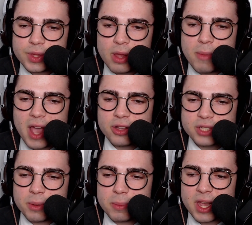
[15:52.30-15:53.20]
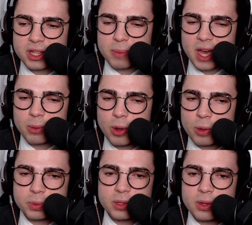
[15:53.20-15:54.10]
Michaels able to make it the bottom
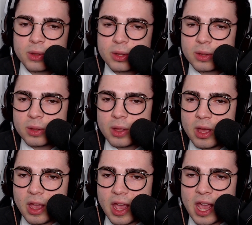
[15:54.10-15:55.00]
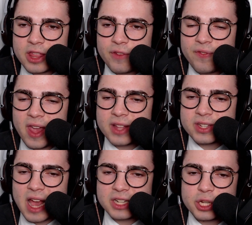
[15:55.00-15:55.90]
ropes. And the fans
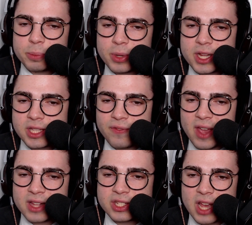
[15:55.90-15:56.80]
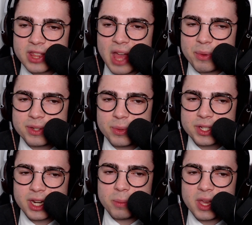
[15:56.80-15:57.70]
not too pleased. The fans thought that one was
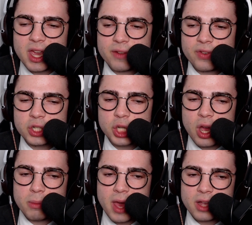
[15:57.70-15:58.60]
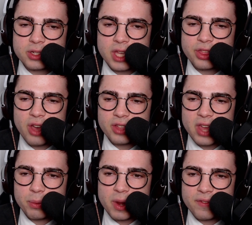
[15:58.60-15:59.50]
going to be it for Shawn Michaels. They thought
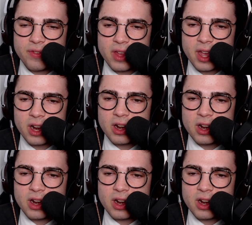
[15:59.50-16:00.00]
that Ric Flair